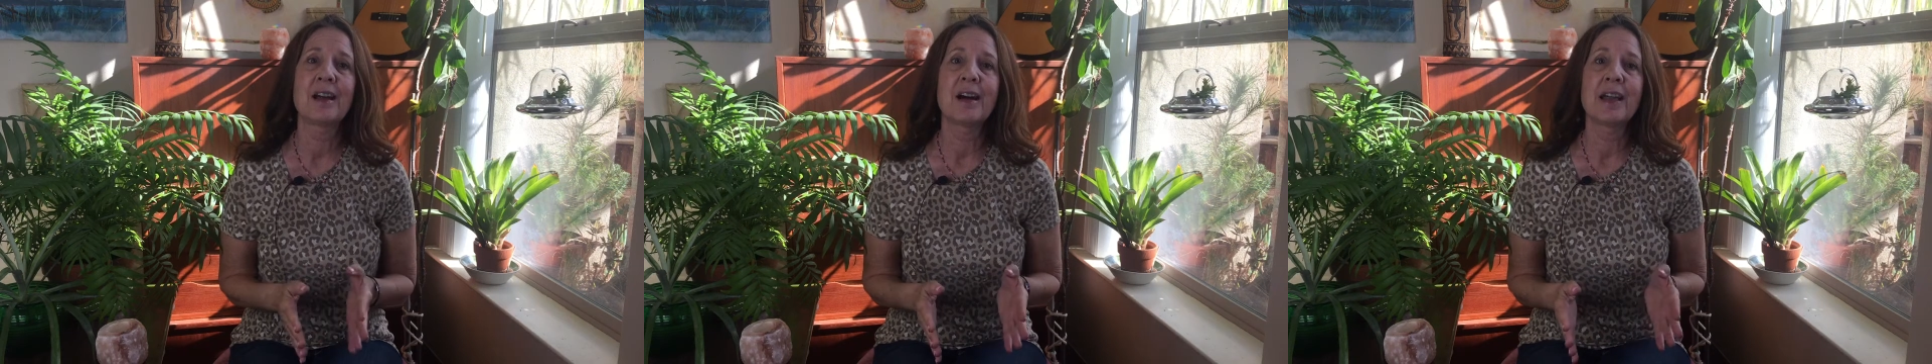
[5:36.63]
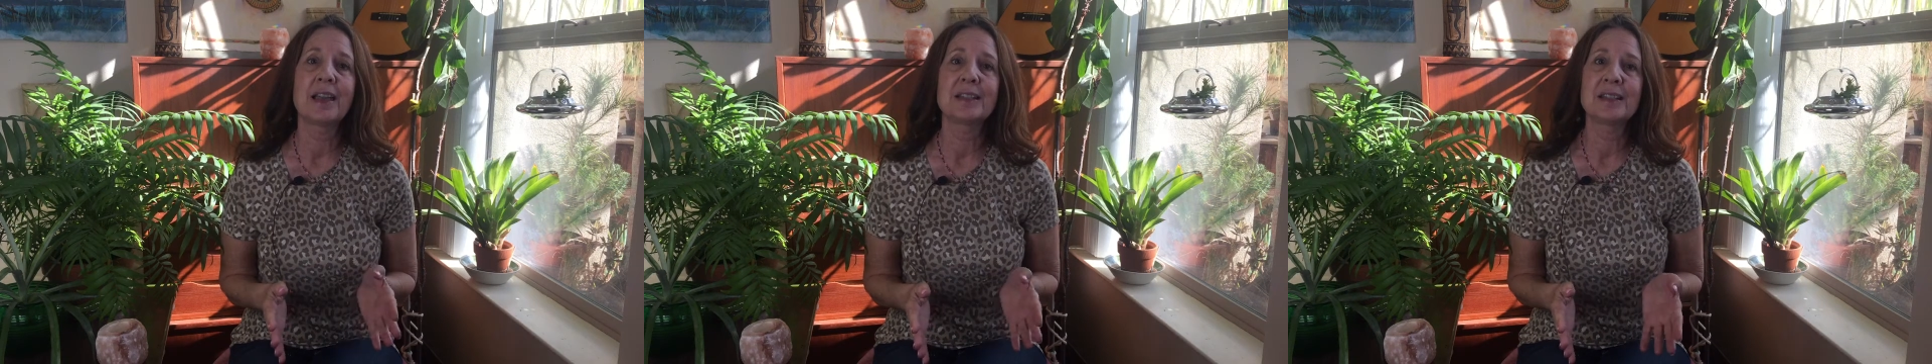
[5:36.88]

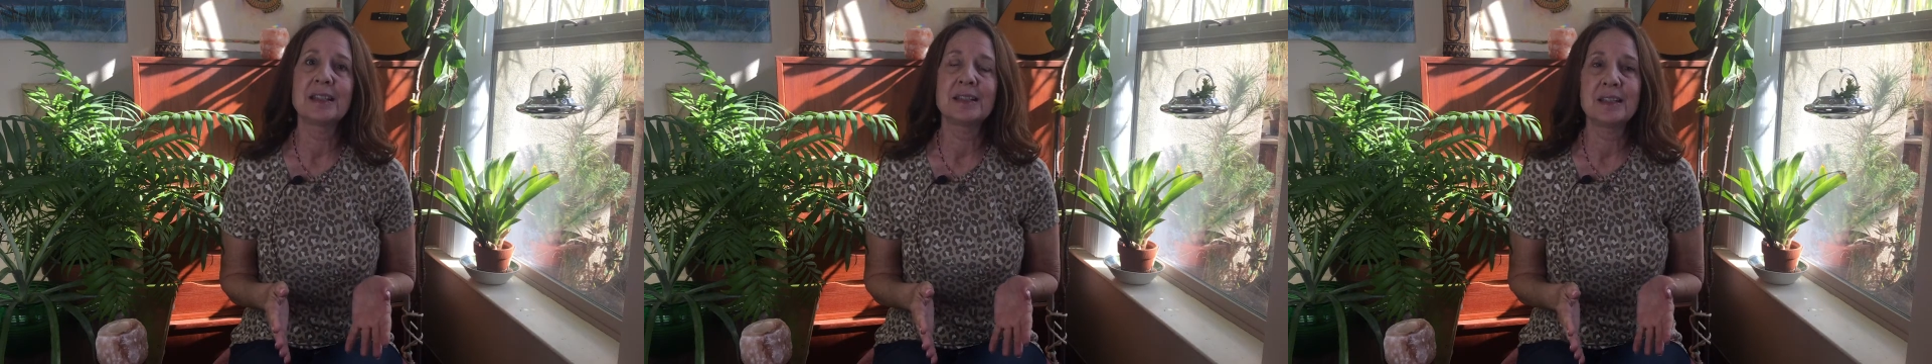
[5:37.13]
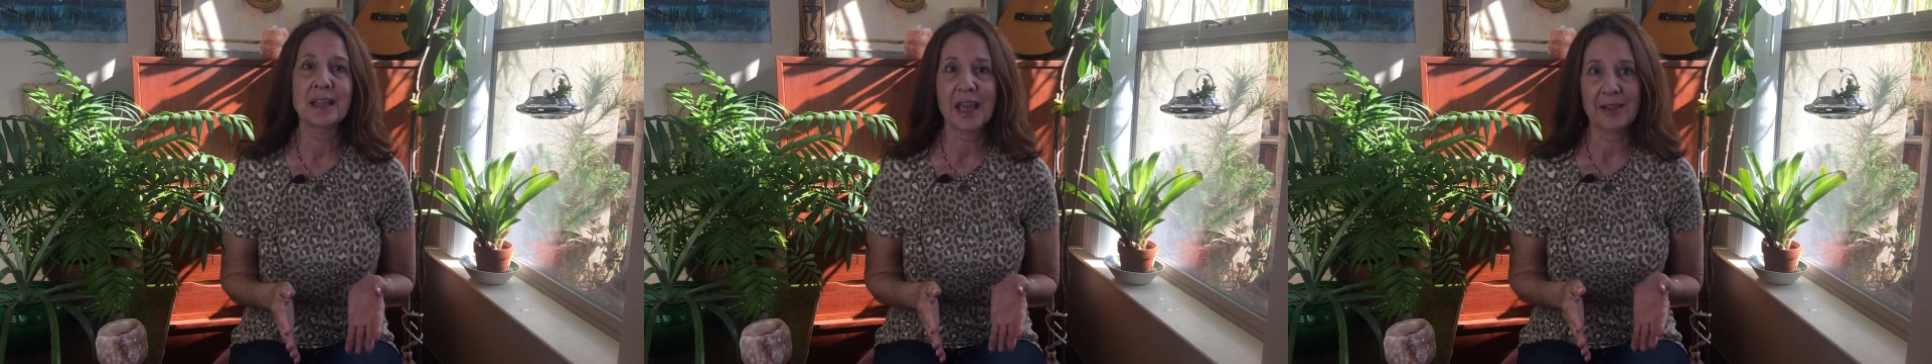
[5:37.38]
I
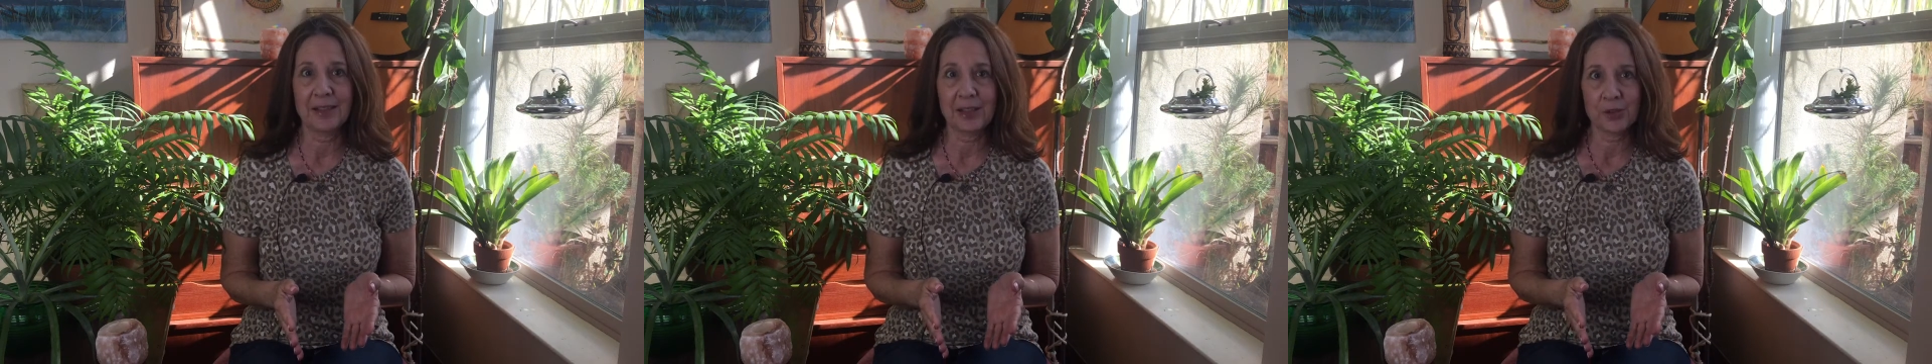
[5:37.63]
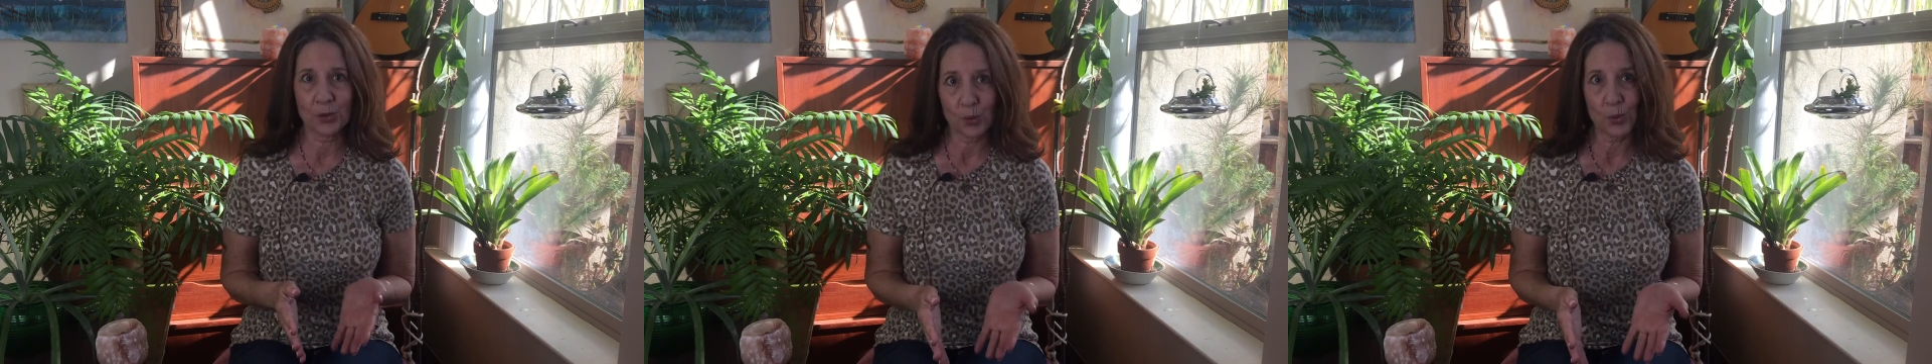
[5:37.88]
attended Catholic
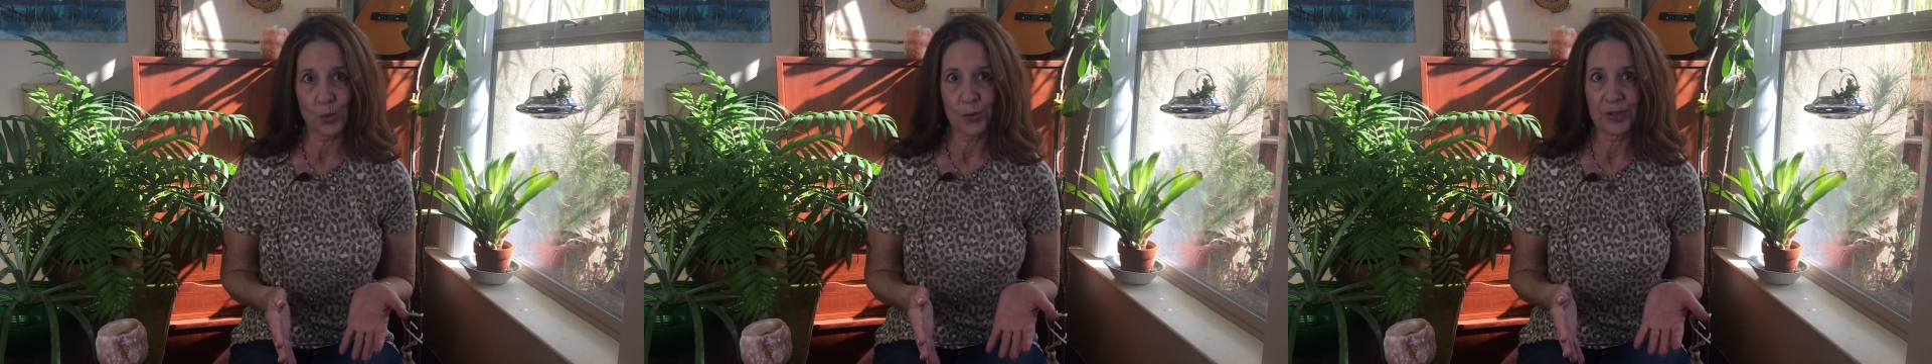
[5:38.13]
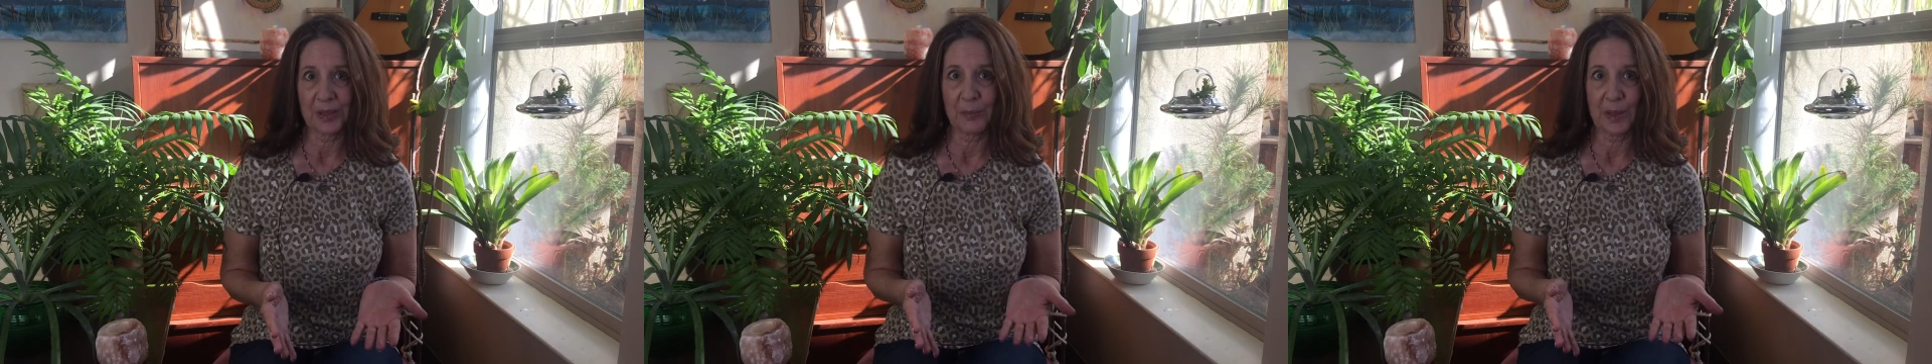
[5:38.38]

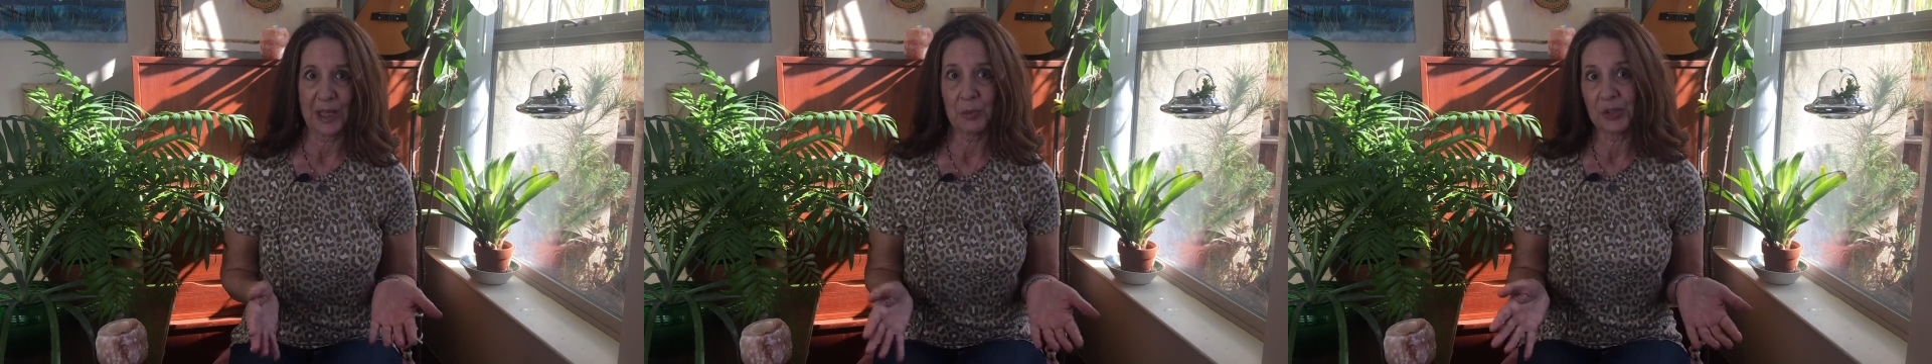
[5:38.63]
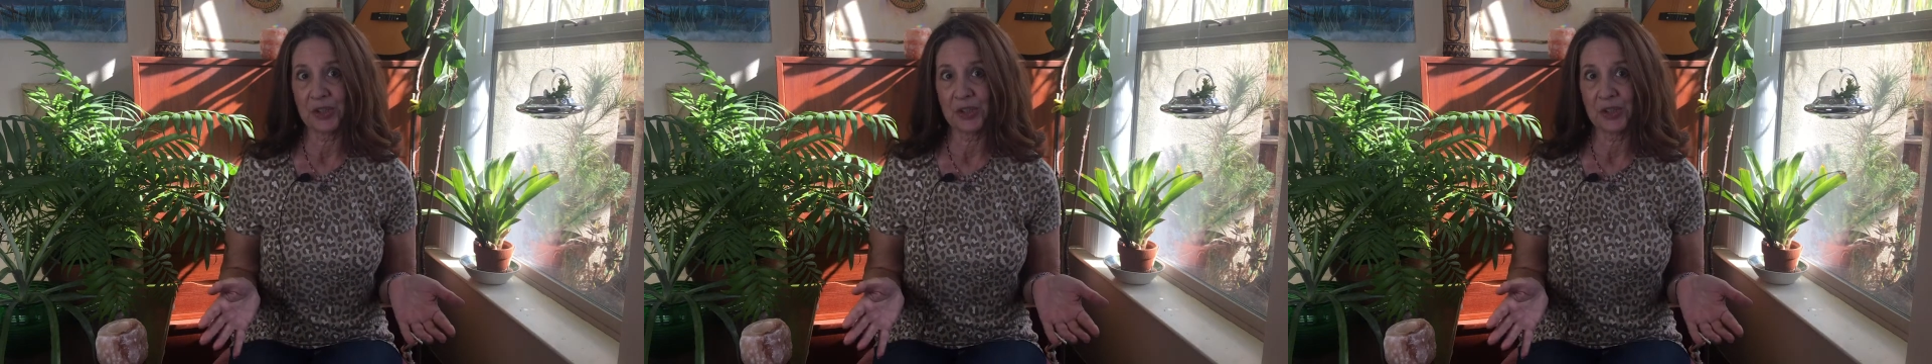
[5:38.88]
schools and Bible